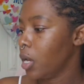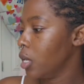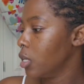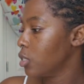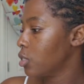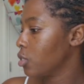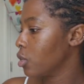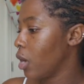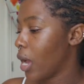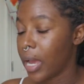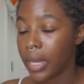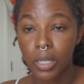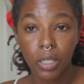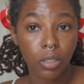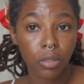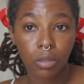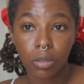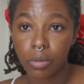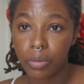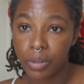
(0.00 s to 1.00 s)
So I
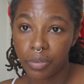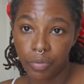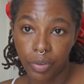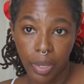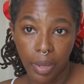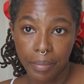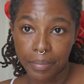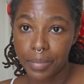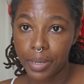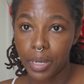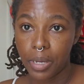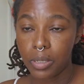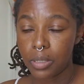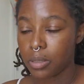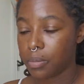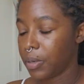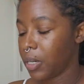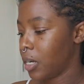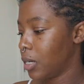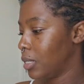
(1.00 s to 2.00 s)
didn't go with
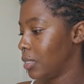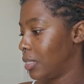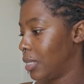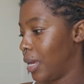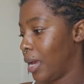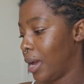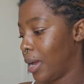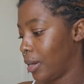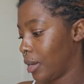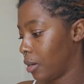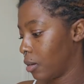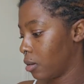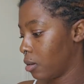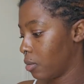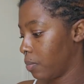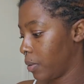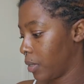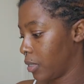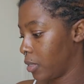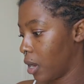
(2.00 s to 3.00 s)
VMBS because they had a
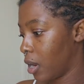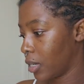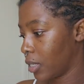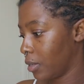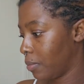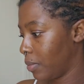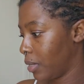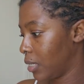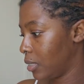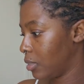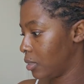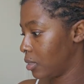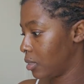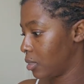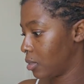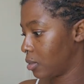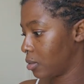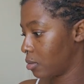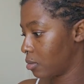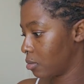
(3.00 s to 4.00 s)
couple of
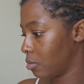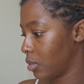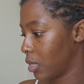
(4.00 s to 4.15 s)
documents